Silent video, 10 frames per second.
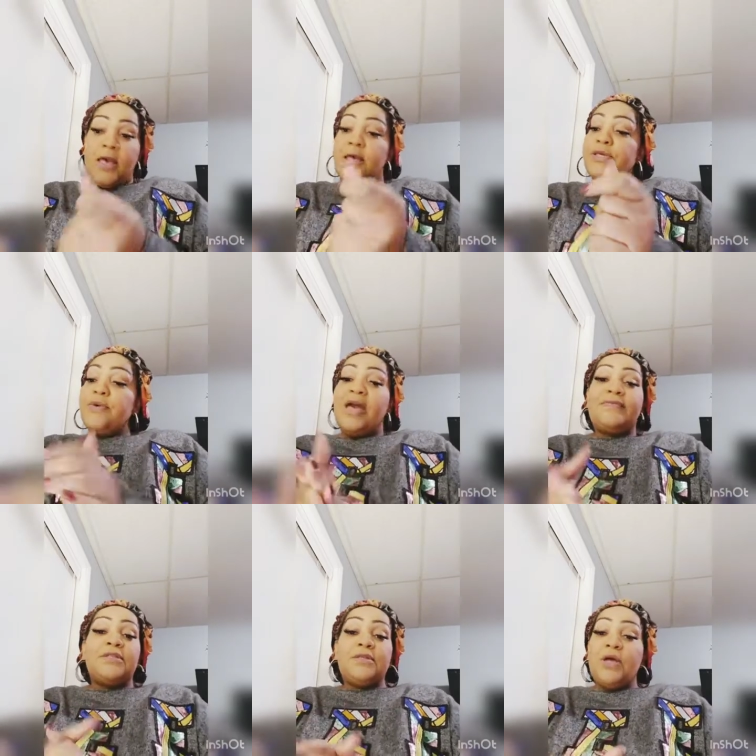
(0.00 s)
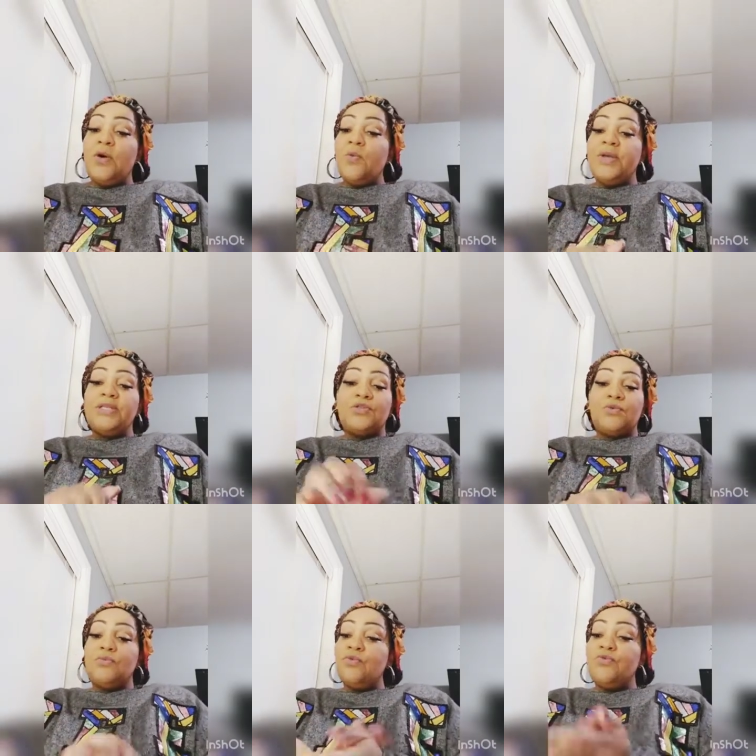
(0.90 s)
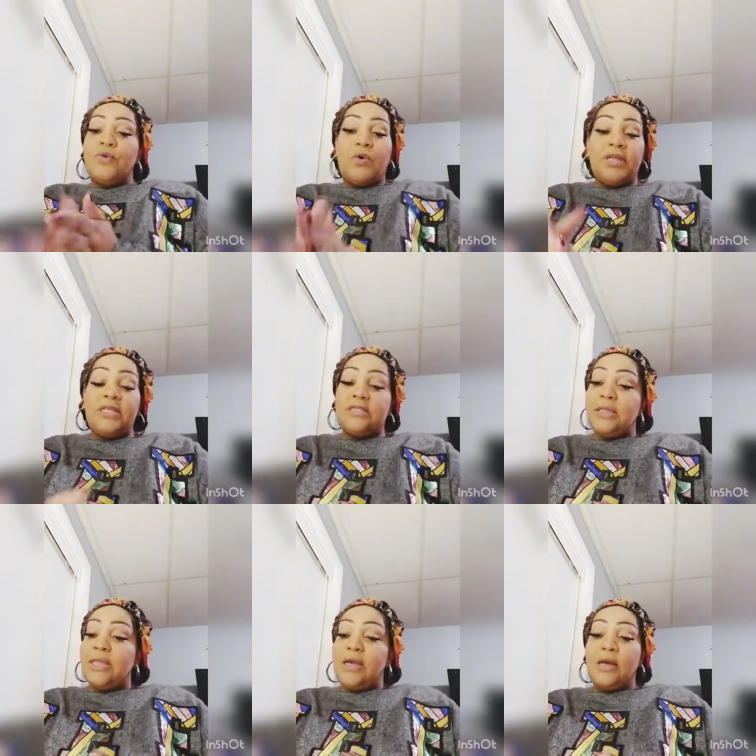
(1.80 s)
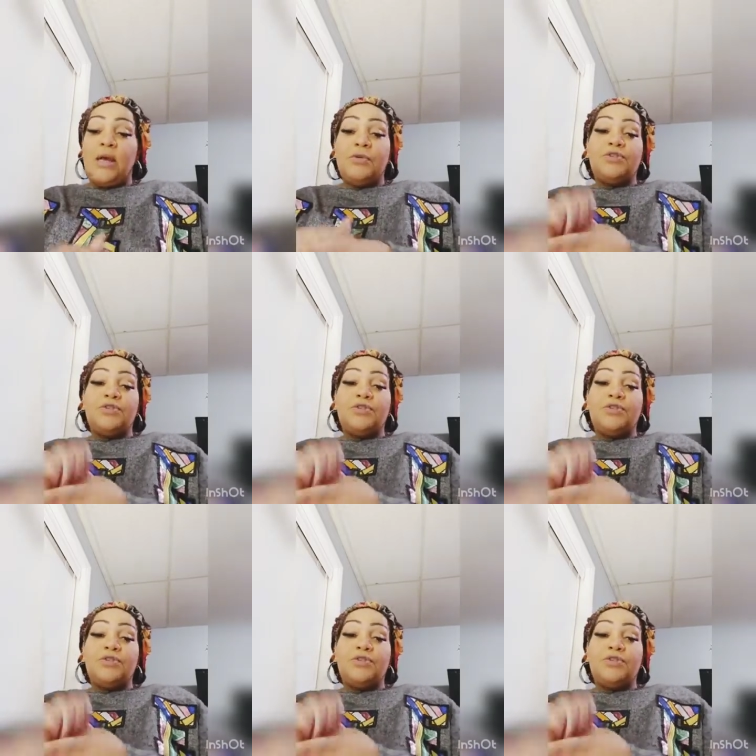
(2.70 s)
you have to know when to move on and to let go.